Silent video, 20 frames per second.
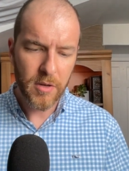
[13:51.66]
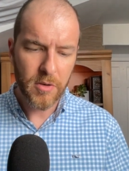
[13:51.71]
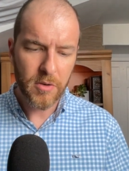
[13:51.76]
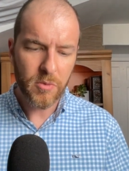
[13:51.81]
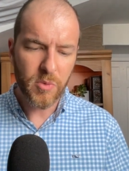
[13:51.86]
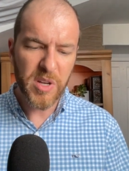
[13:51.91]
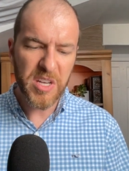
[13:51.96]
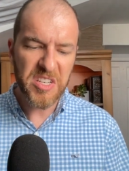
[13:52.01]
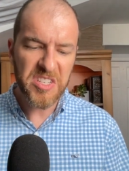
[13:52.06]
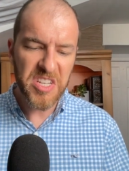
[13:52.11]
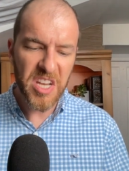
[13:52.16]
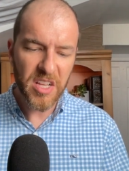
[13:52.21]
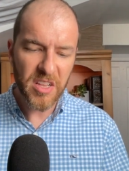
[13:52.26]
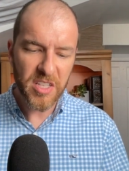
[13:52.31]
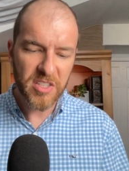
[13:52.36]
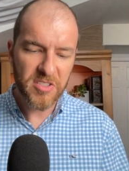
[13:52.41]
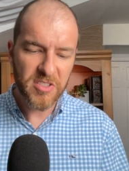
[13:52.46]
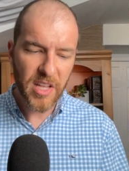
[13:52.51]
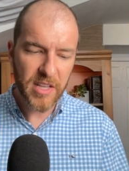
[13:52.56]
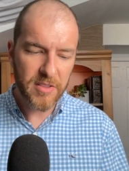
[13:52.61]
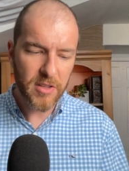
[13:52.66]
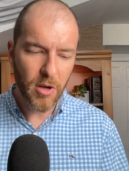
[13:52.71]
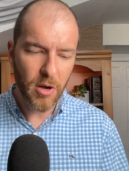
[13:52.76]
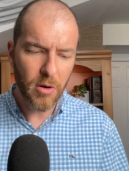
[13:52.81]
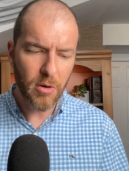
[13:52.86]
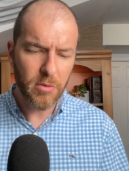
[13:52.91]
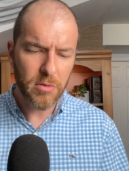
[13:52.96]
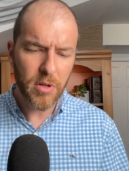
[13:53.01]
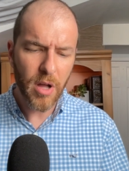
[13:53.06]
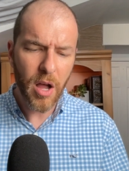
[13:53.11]
We nearly set the
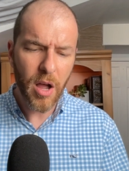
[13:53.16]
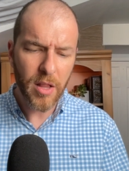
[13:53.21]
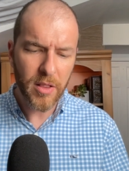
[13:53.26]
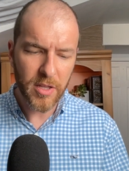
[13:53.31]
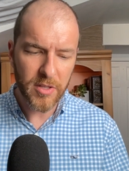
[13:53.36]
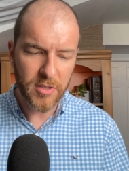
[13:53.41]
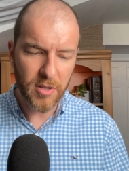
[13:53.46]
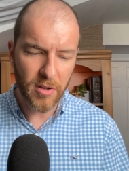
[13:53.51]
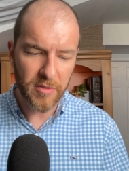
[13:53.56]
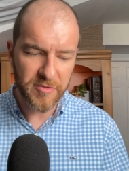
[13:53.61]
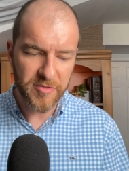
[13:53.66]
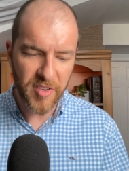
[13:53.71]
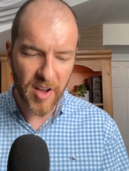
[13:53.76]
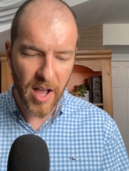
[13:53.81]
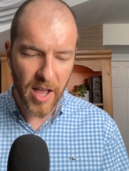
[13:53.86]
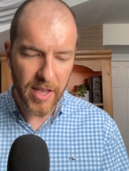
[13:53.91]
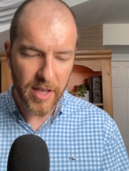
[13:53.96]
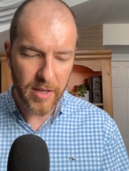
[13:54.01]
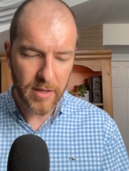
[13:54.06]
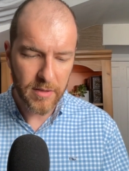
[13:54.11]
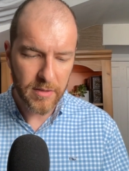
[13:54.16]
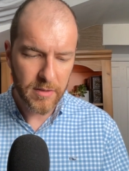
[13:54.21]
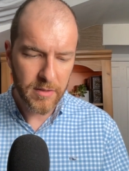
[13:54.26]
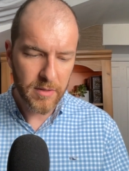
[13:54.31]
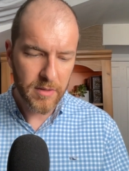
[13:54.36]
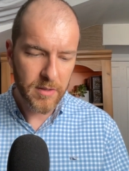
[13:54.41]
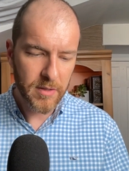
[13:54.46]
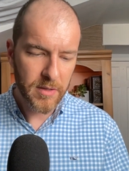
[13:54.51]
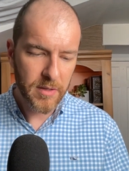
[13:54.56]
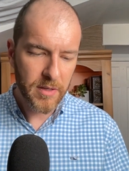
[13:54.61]
whole island on fire.
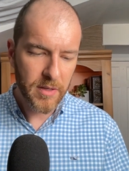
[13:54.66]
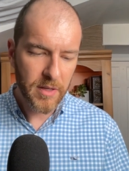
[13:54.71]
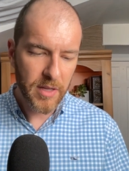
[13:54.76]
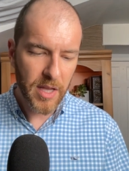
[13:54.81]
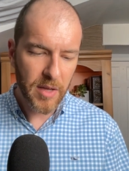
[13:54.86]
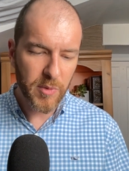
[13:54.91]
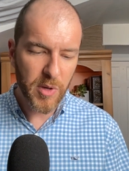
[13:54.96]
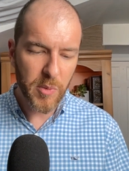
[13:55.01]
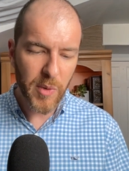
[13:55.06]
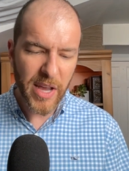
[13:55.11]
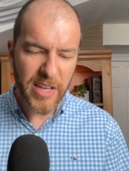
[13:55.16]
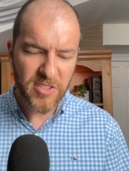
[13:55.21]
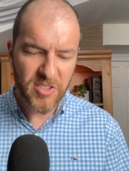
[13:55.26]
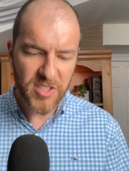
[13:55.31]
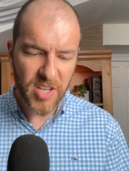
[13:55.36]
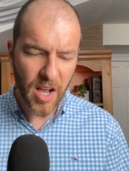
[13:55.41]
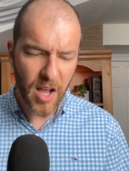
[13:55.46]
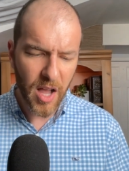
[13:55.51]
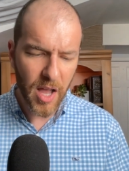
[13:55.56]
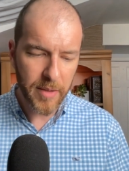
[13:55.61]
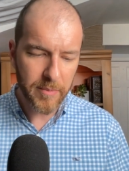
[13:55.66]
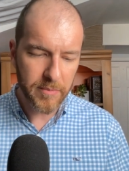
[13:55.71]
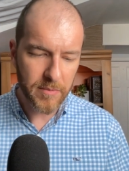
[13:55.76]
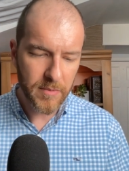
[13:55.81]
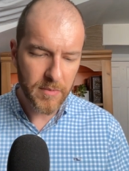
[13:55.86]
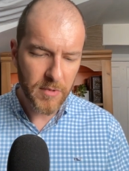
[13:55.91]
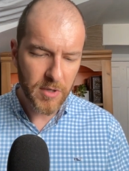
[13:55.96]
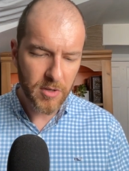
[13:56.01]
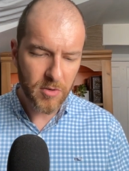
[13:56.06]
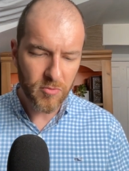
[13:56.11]
And we waste time,
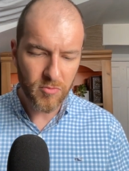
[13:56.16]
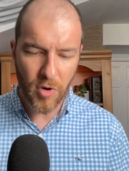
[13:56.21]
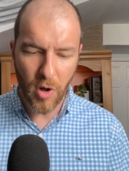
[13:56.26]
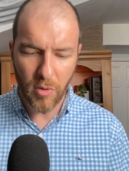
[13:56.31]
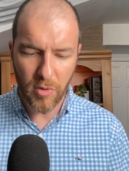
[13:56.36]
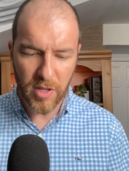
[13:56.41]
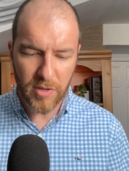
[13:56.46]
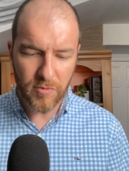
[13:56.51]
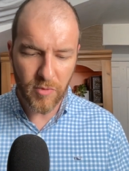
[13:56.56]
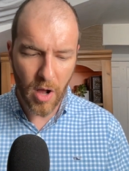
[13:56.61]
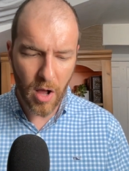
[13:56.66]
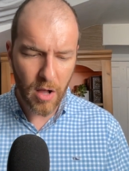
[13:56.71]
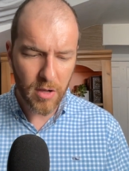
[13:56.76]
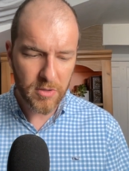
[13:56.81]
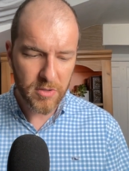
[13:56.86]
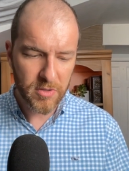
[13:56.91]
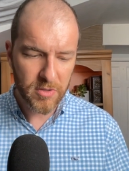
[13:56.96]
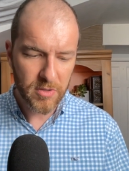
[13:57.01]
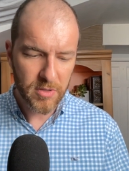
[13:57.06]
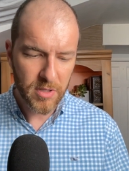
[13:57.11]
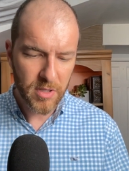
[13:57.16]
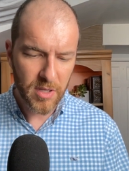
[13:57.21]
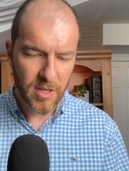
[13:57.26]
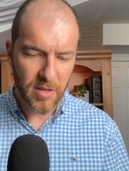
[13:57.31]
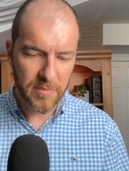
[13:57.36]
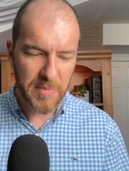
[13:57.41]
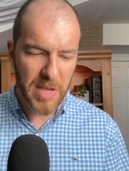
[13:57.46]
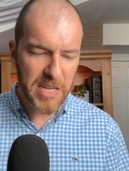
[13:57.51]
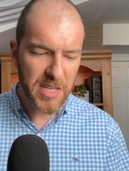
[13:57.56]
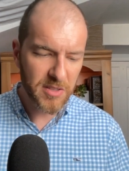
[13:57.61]
rolling rocks
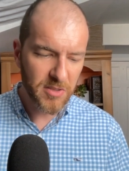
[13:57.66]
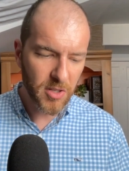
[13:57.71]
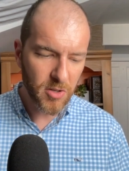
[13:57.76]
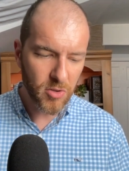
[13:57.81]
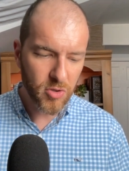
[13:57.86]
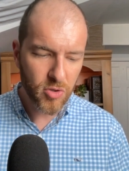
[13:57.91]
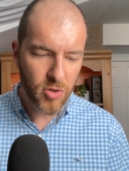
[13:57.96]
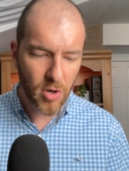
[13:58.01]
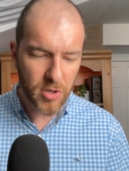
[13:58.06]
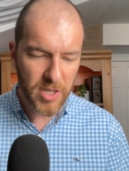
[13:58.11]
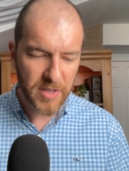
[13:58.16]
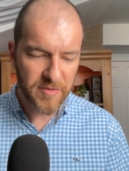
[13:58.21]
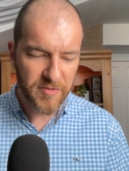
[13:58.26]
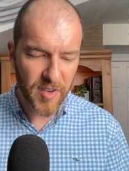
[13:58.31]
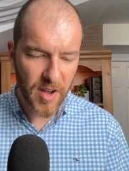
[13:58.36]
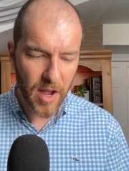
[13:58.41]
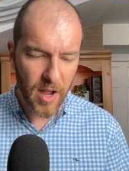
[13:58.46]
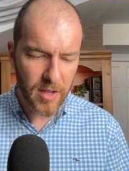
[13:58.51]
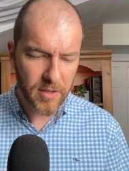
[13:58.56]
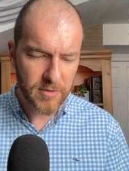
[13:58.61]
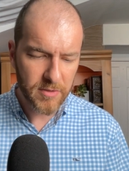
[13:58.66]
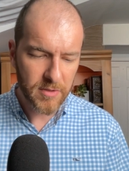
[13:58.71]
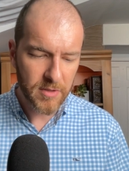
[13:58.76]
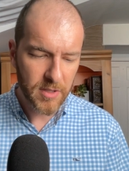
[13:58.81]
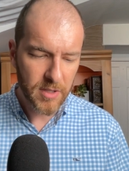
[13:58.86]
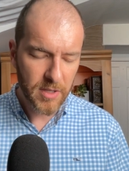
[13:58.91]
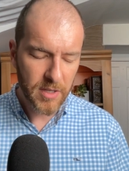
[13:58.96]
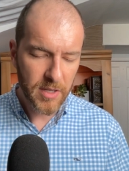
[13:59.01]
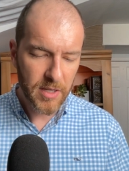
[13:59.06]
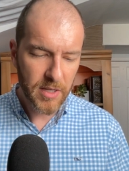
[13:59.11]
and making little cooking fires.
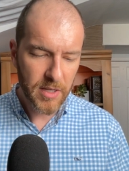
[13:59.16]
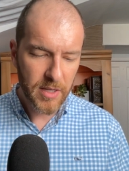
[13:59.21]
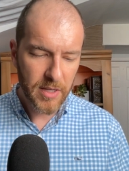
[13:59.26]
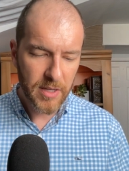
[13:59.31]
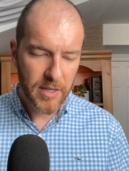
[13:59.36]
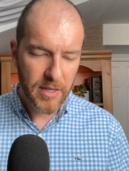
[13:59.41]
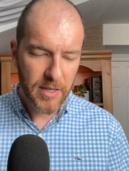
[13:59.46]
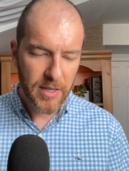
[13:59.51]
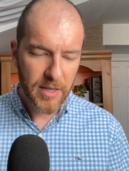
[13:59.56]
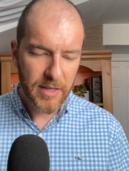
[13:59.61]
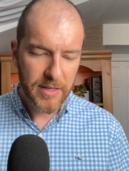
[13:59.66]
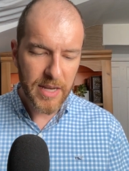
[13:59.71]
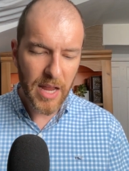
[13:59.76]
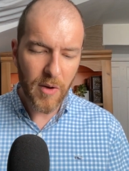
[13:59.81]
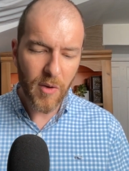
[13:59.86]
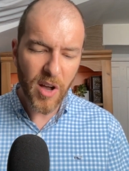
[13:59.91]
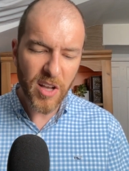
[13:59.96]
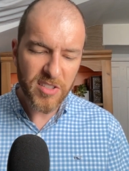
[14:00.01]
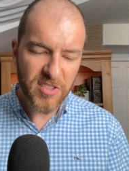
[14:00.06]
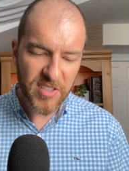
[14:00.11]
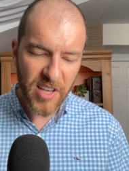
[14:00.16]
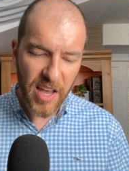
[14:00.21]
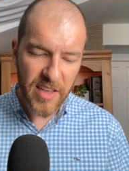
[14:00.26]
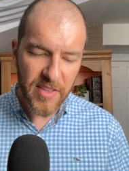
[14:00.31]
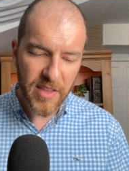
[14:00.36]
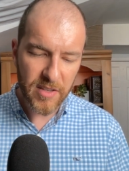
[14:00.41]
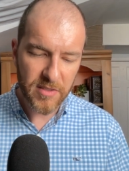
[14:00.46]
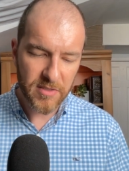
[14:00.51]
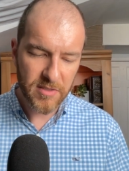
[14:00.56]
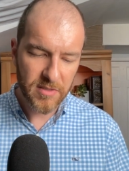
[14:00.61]
Now I say
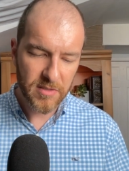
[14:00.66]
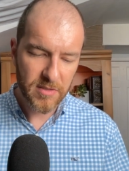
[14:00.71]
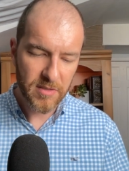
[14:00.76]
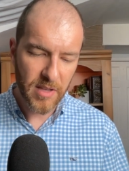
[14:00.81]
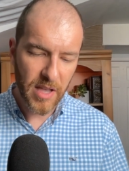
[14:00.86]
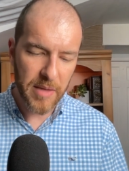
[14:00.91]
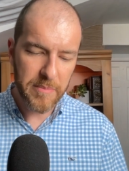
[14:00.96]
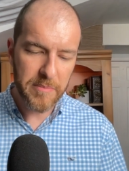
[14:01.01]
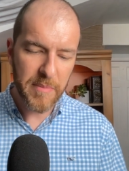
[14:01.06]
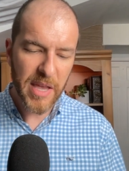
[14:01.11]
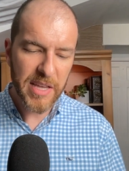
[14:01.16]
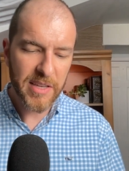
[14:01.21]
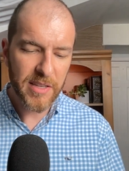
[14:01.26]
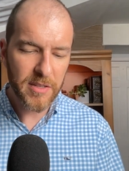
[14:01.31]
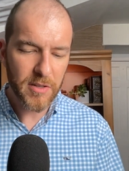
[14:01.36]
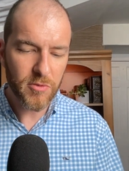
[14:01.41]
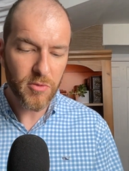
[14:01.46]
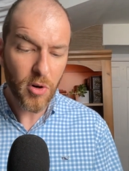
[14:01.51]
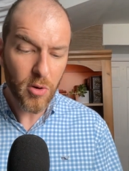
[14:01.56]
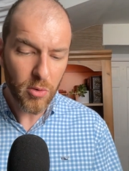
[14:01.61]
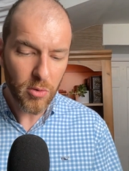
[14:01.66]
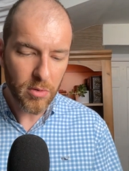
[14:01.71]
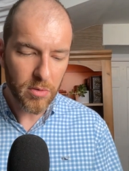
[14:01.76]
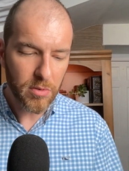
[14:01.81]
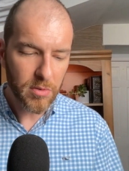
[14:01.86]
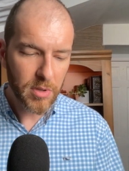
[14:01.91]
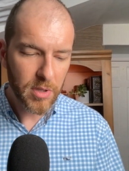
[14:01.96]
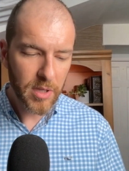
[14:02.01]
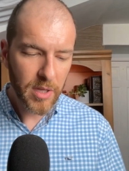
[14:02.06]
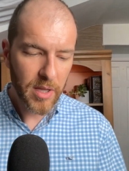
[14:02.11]
this, and make it a rule,
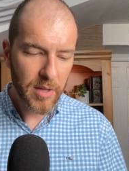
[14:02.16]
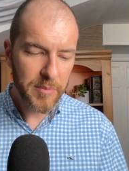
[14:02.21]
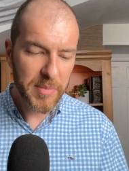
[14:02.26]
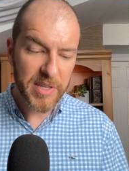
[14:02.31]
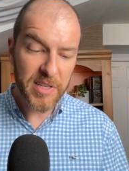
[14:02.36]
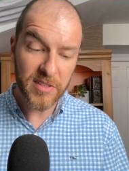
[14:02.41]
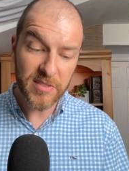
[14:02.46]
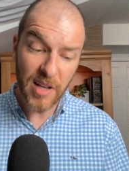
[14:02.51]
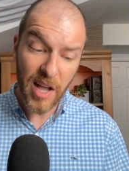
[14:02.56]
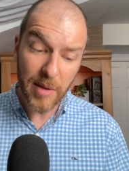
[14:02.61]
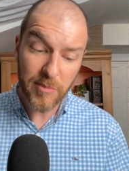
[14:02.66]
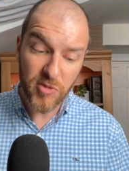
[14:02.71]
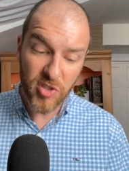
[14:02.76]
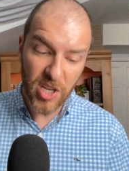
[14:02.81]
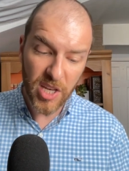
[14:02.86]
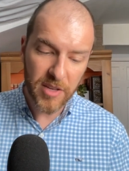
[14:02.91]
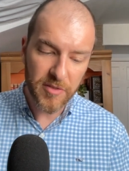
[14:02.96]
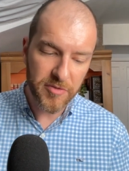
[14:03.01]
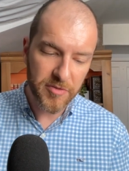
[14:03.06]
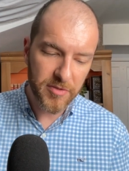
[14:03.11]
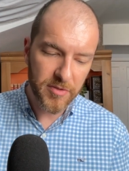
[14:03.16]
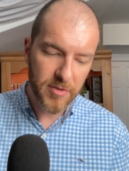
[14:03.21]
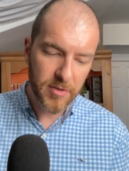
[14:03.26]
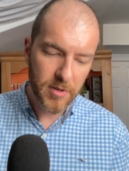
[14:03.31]
because I'm chief.